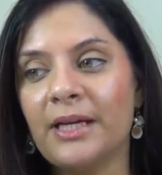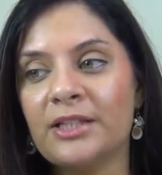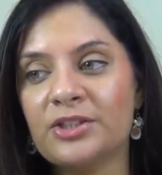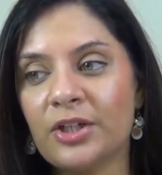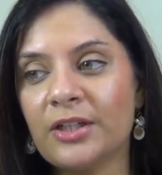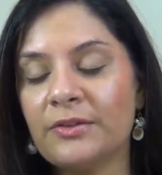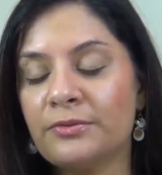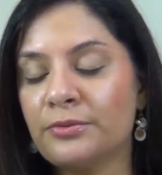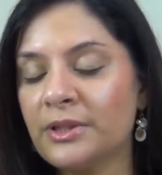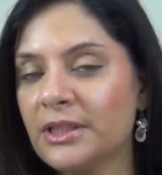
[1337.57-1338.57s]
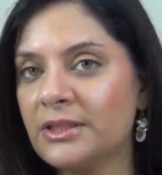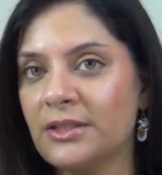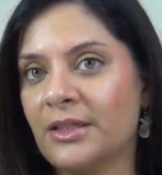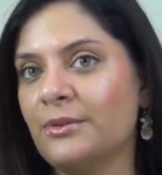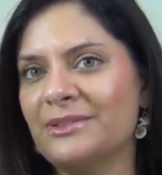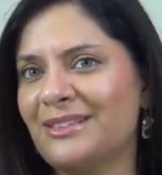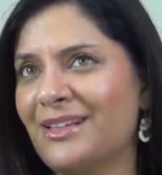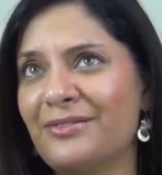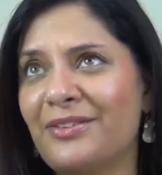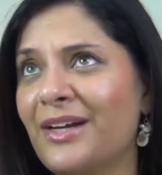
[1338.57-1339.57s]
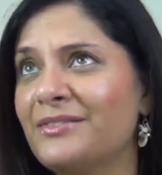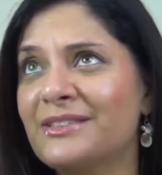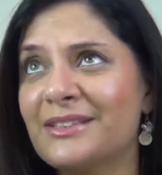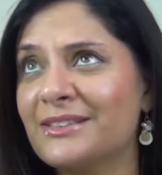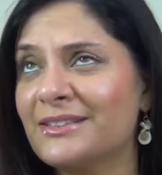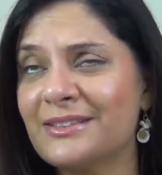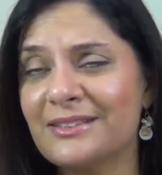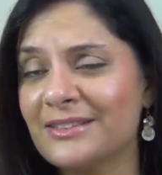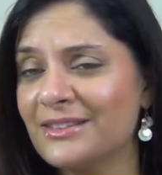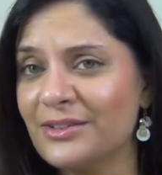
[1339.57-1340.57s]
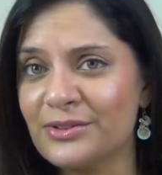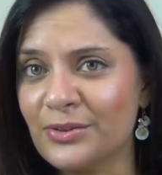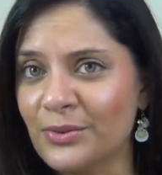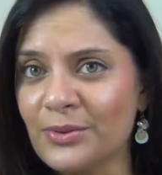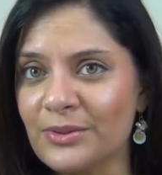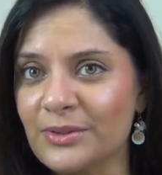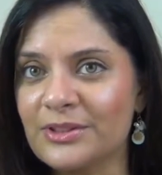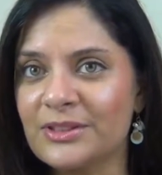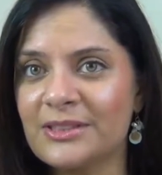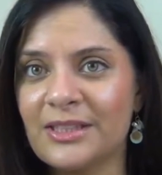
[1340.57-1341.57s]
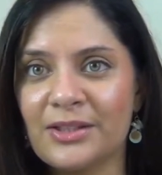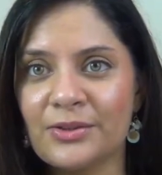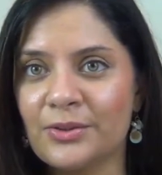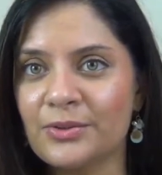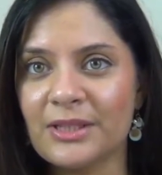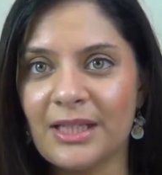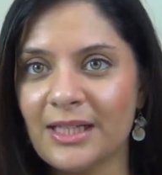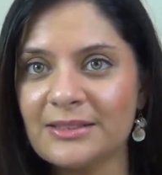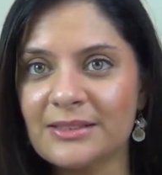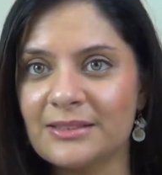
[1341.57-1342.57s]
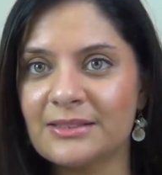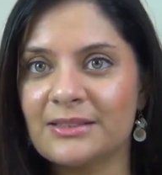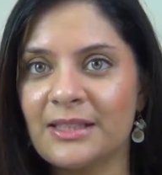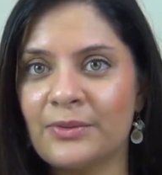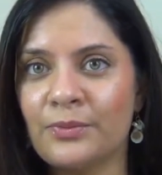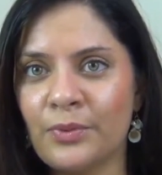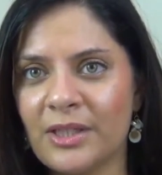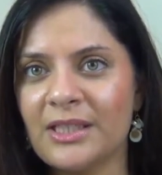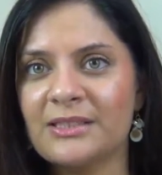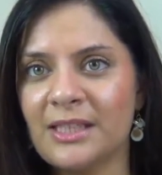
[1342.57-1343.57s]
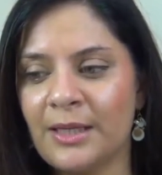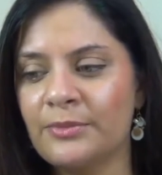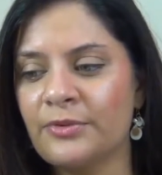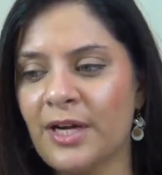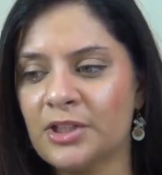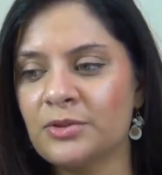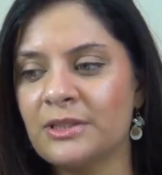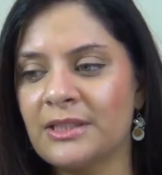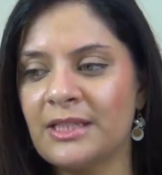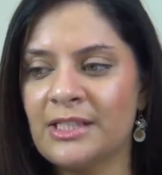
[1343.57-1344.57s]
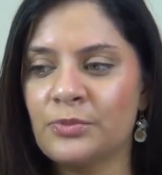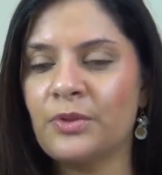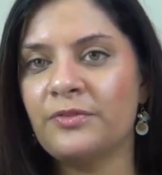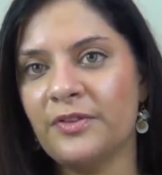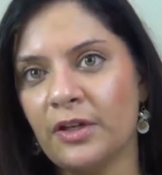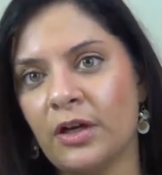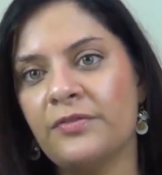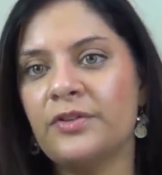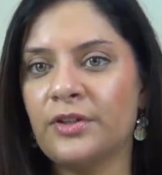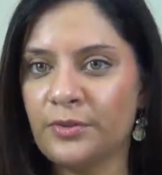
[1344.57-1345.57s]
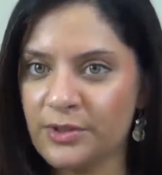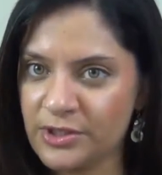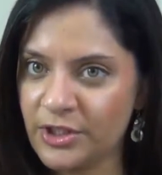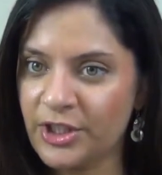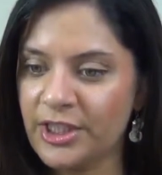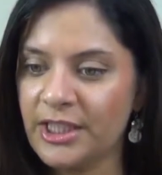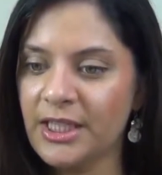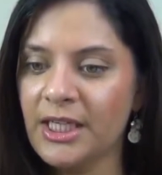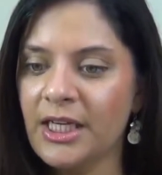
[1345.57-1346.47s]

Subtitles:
it started really young. I would say like 5, 6 years old, just taking those classes, and one at a time, gradually, and as one fell off, another one started,